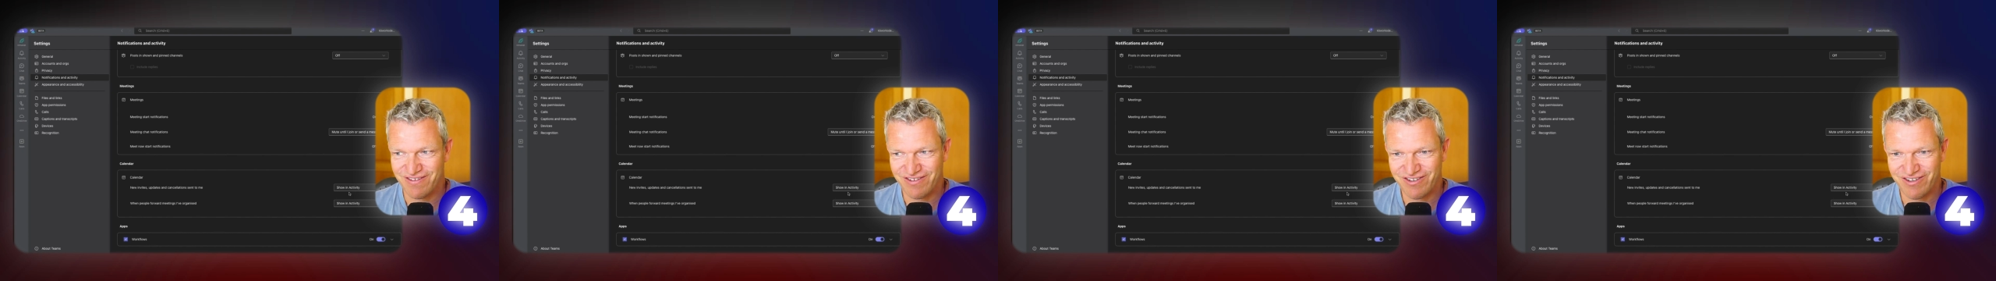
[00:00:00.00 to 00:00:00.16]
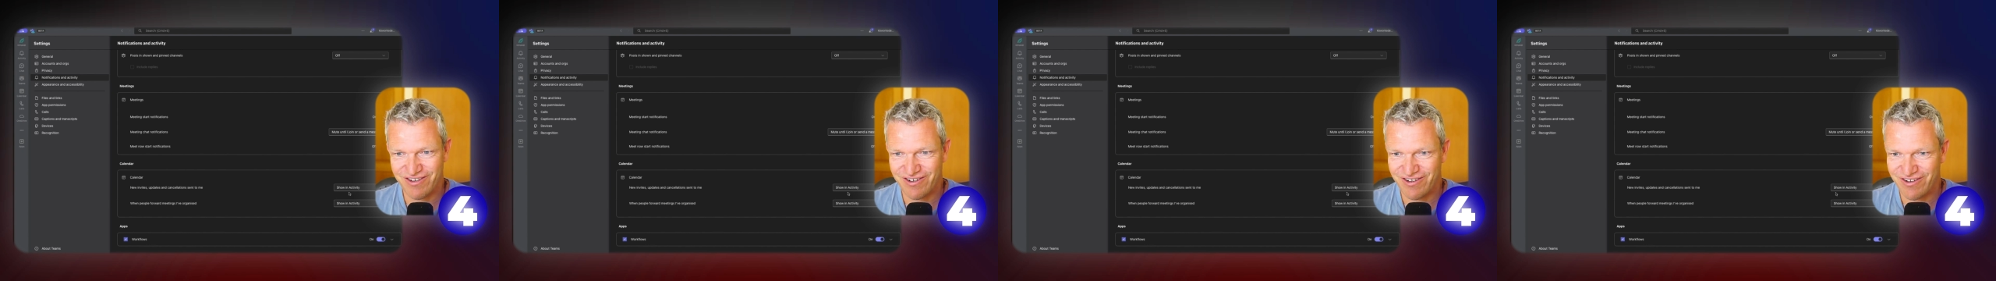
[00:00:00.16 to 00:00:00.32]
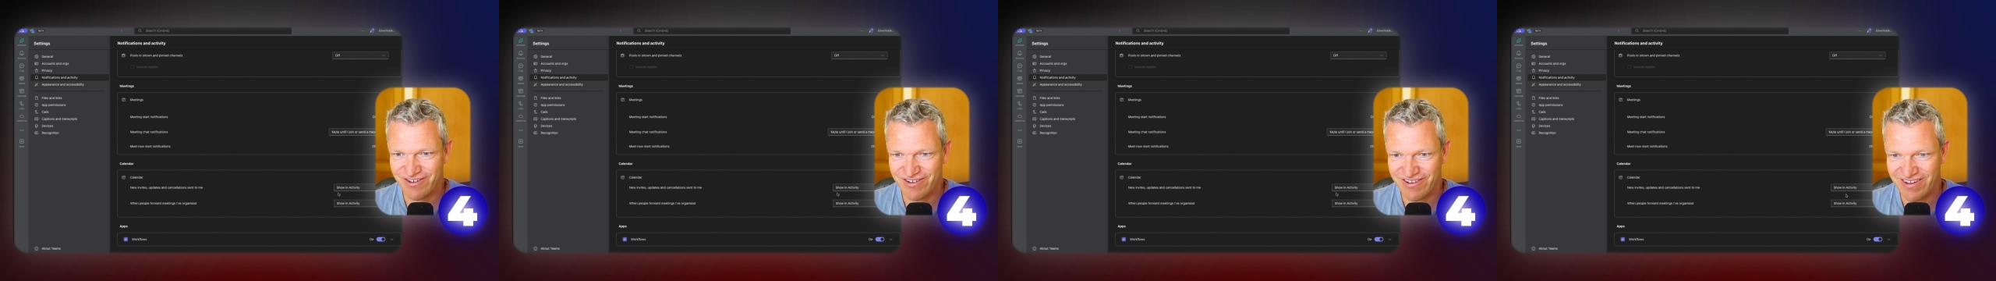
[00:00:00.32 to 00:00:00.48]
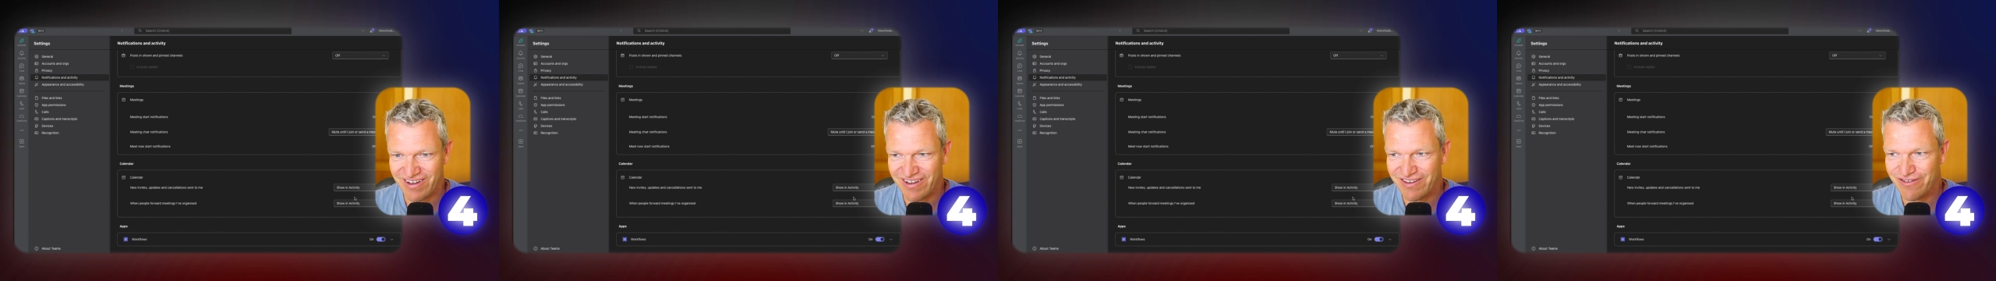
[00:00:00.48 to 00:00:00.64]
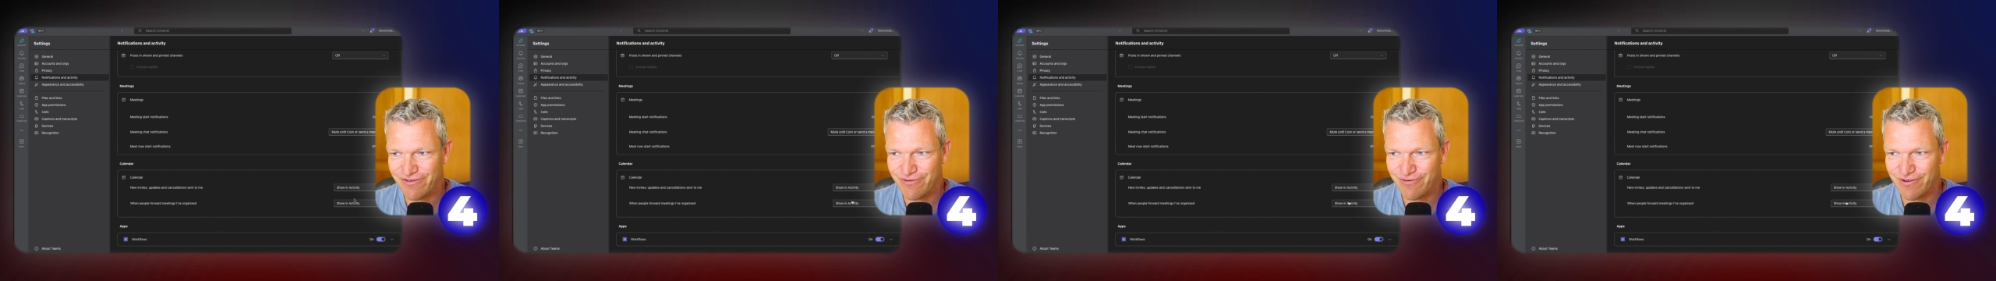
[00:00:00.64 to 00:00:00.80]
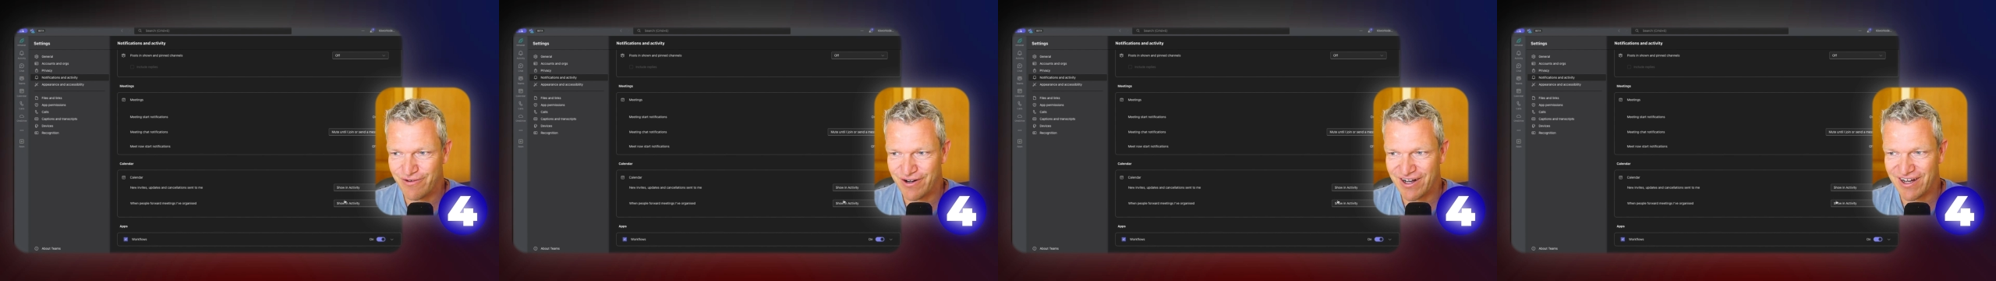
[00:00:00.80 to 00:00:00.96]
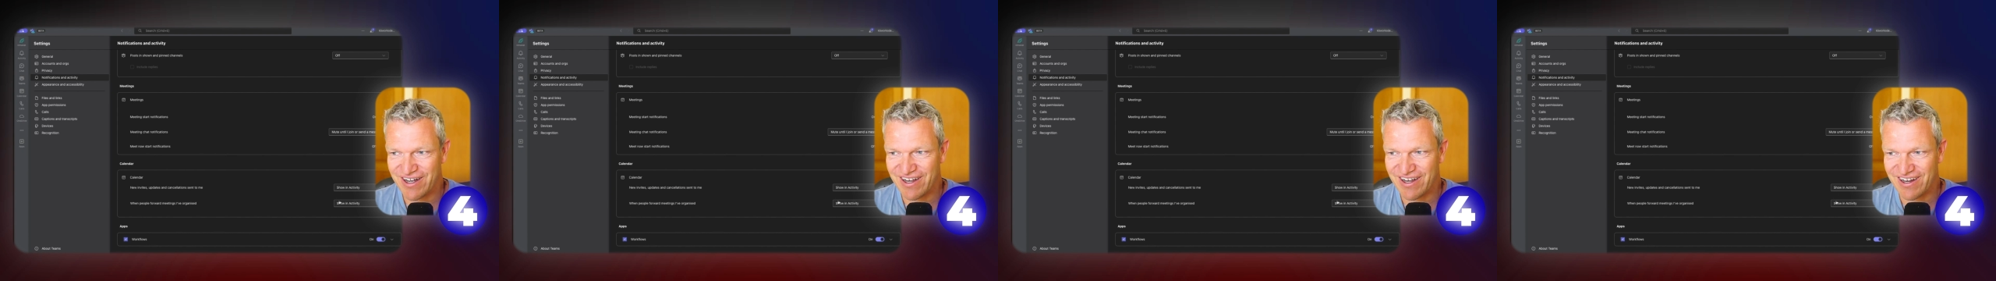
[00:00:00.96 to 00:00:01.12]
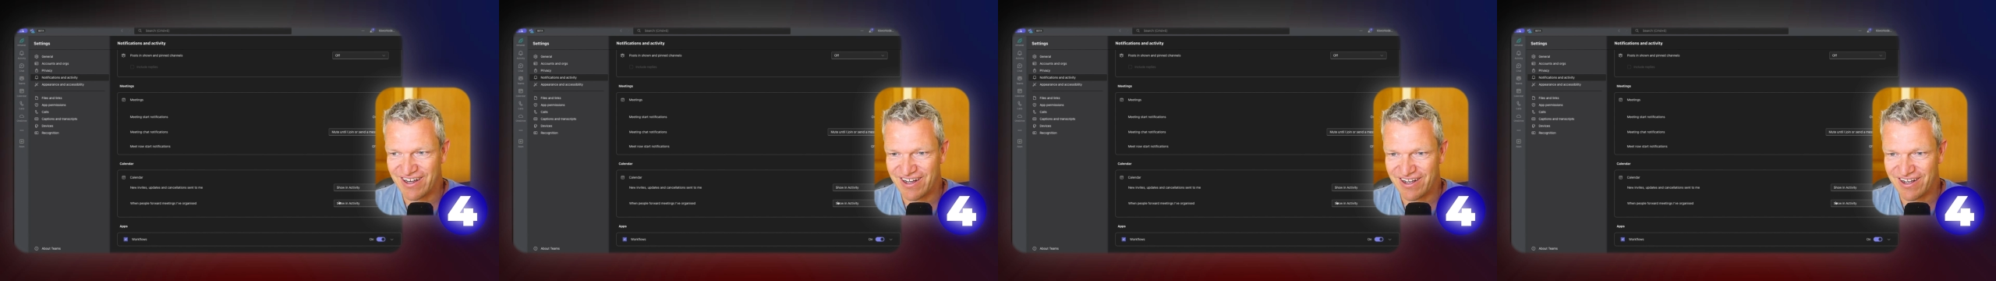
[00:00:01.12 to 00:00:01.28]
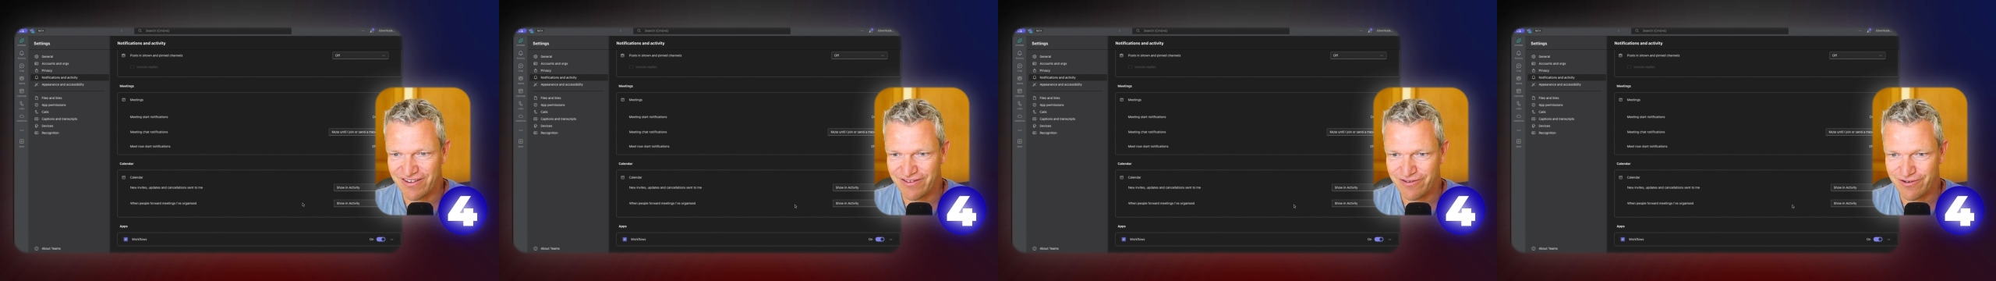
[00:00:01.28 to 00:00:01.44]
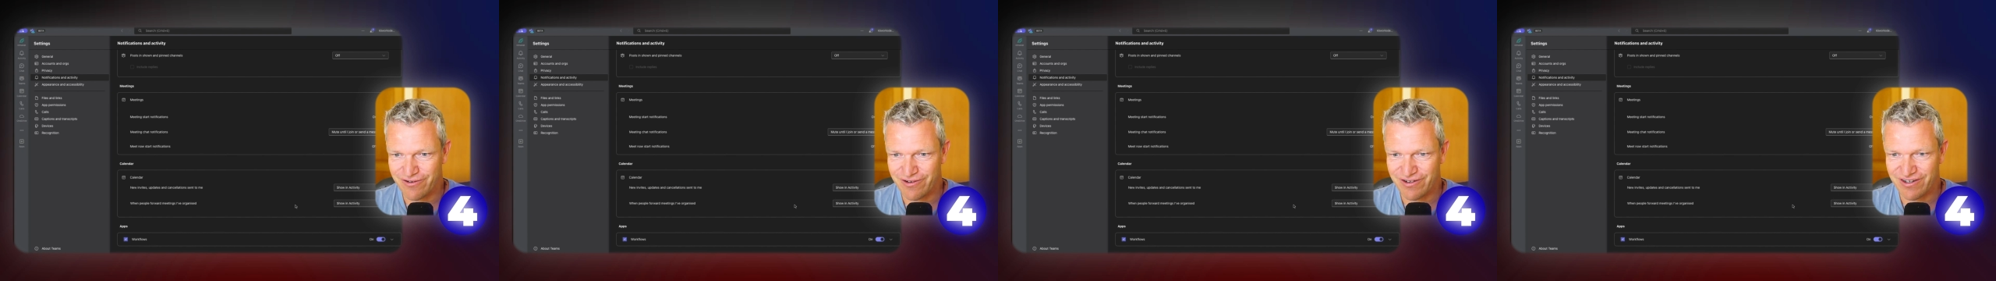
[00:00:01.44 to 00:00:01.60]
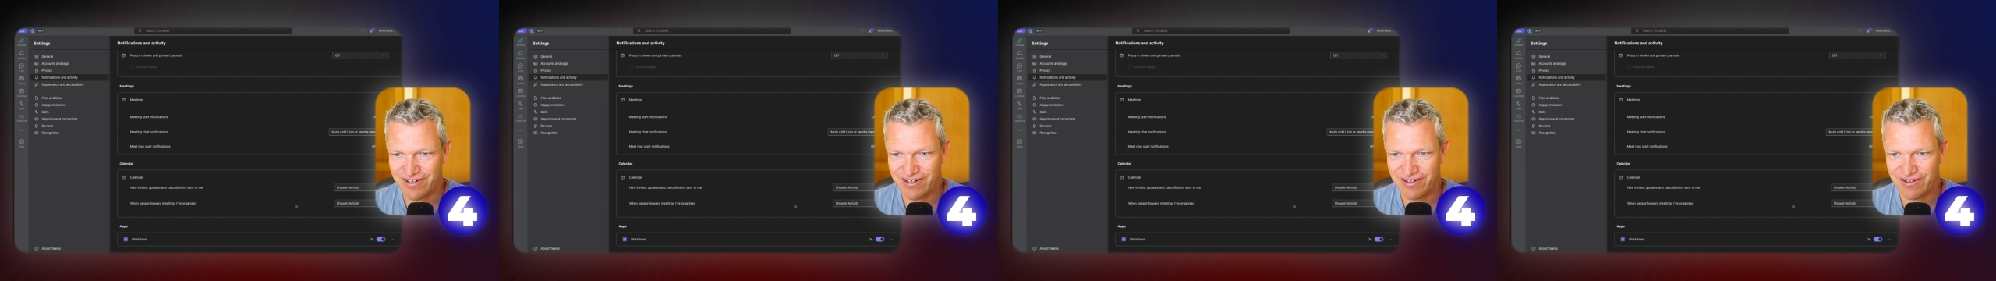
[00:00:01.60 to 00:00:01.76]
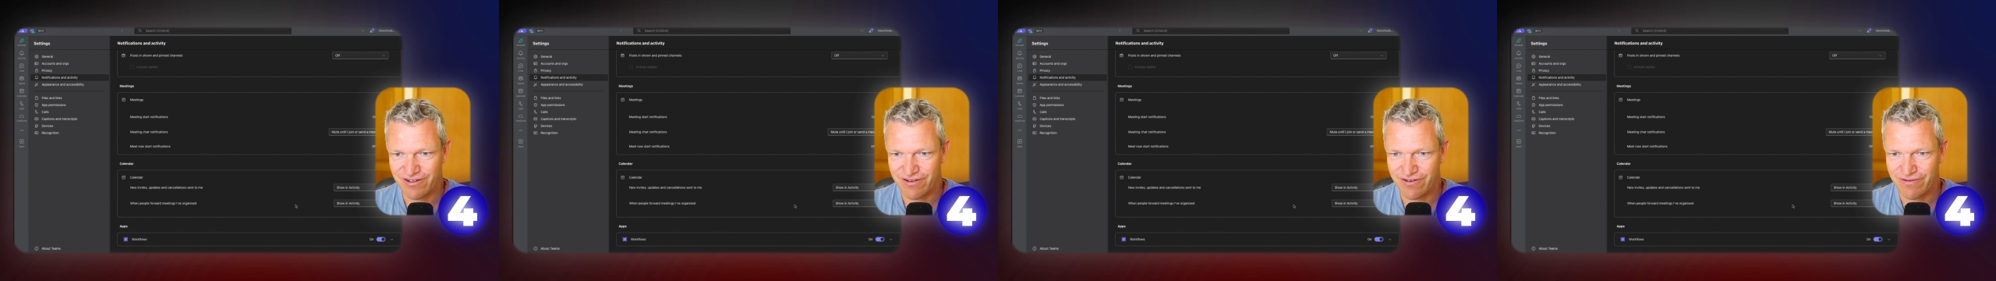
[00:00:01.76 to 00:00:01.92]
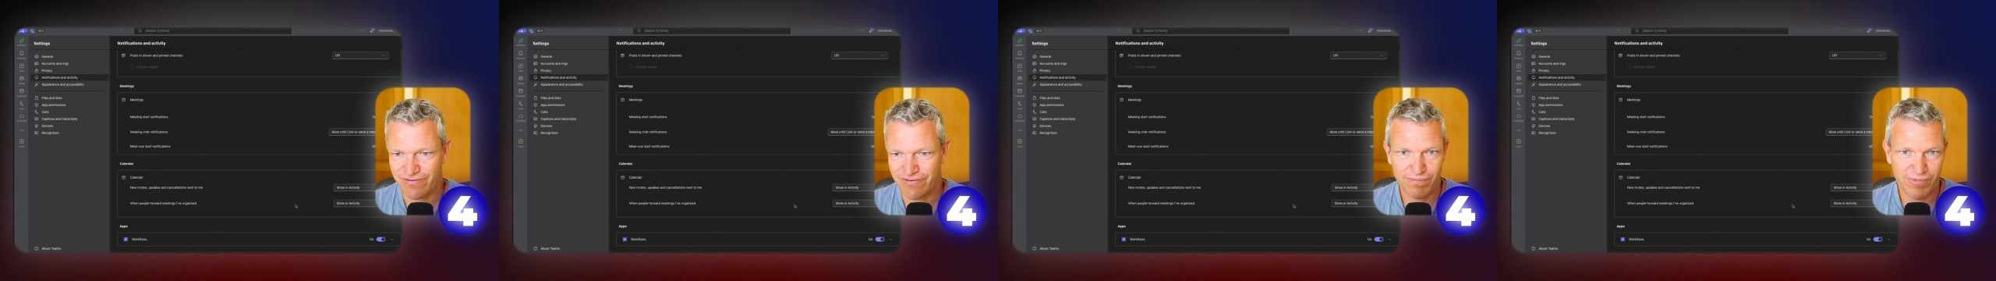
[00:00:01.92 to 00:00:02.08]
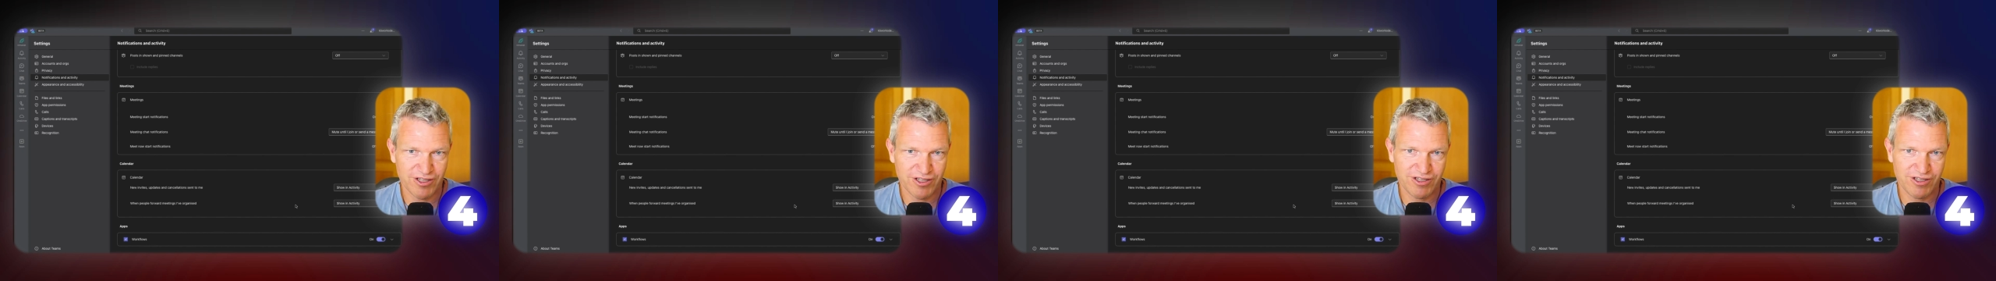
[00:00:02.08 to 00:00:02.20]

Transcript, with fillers: So that's why I turn it off.